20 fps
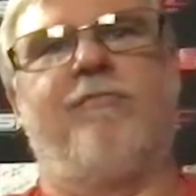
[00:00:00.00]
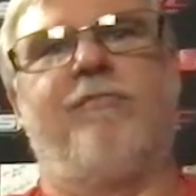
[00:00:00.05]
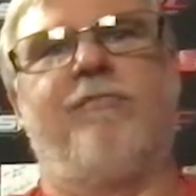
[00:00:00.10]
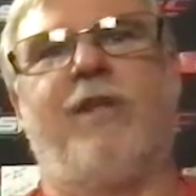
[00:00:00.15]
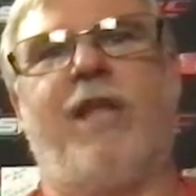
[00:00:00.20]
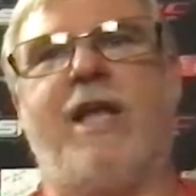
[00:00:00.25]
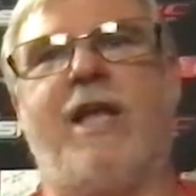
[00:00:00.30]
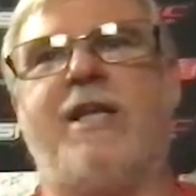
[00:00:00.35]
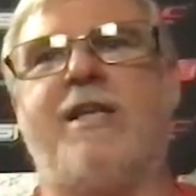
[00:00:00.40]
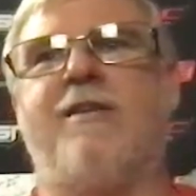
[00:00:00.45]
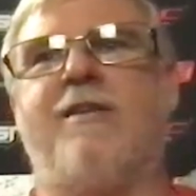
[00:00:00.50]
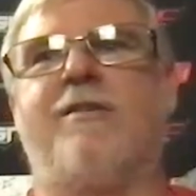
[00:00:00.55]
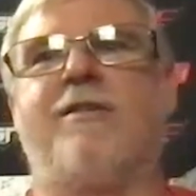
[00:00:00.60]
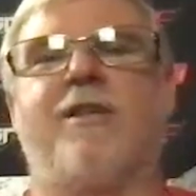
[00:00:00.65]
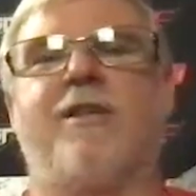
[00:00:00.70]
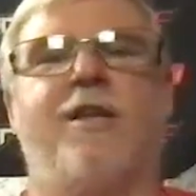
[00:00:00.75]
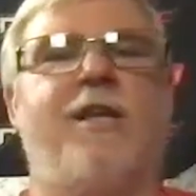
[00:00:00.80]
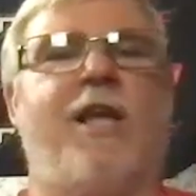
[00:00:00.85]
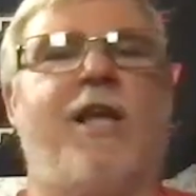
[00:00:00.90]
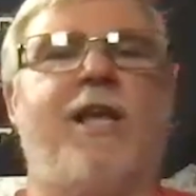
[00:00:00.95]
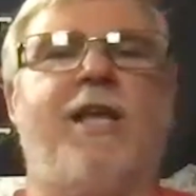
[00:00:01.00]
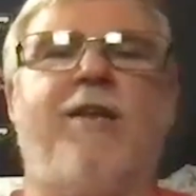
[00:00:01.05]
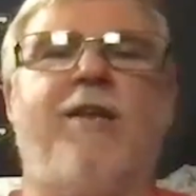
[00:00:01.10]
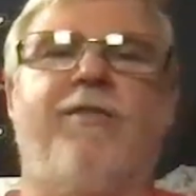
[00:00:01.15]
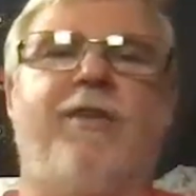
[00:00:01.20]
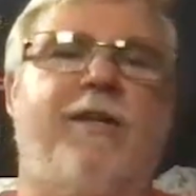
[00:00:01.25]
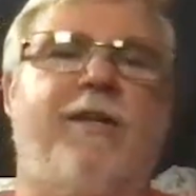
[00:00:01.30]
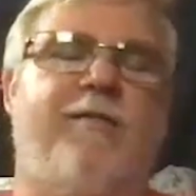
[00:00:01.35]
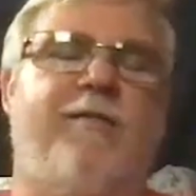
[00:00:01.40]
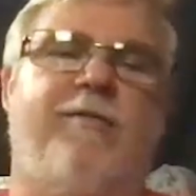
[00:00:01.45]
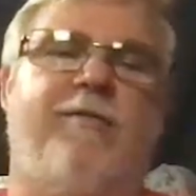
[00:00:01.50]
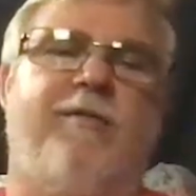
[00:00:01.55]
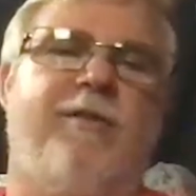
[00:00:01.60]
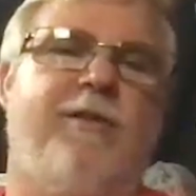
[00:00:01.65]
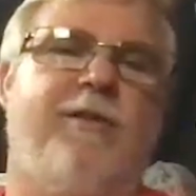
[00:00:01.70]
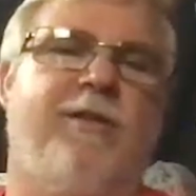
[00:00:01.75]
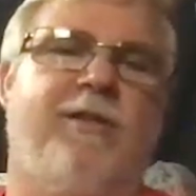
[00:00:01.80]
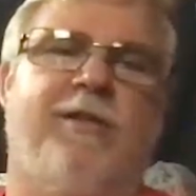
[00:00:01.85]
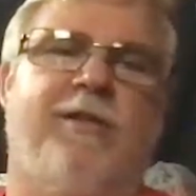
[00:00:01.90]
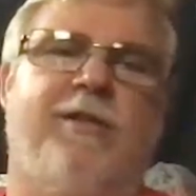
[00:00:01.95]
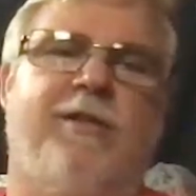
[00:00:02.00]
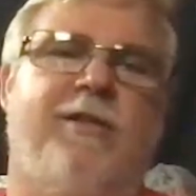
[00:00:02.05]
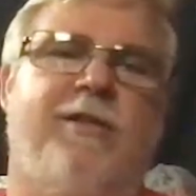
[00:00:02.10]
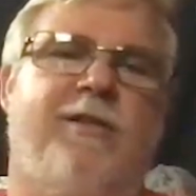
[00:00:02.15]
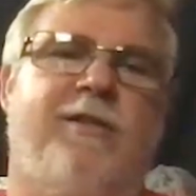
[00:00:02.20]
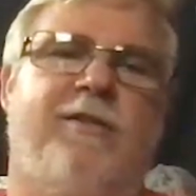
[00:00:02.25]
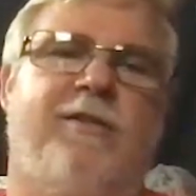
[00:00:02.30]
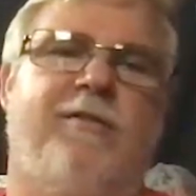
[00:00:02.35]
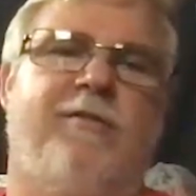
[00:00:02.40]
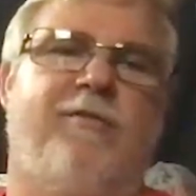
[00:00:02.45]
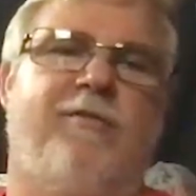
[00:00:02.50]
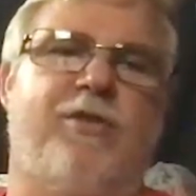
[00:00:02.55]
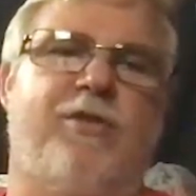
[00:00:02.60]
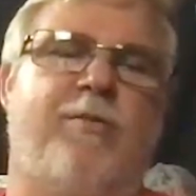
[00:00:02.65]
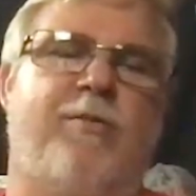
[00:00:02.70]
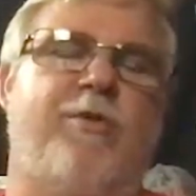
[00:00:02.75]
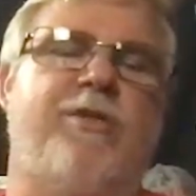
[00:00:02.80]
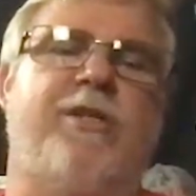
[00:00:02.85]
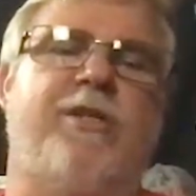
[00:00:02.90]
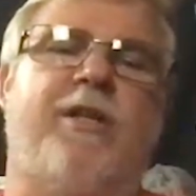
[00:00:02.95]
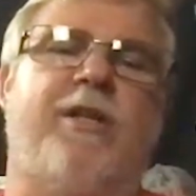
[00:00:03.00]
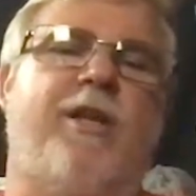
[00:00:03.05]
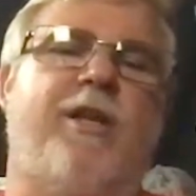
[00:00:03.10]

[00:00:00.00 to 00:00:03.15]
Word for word: late Sunday evening. For some reason, yeah.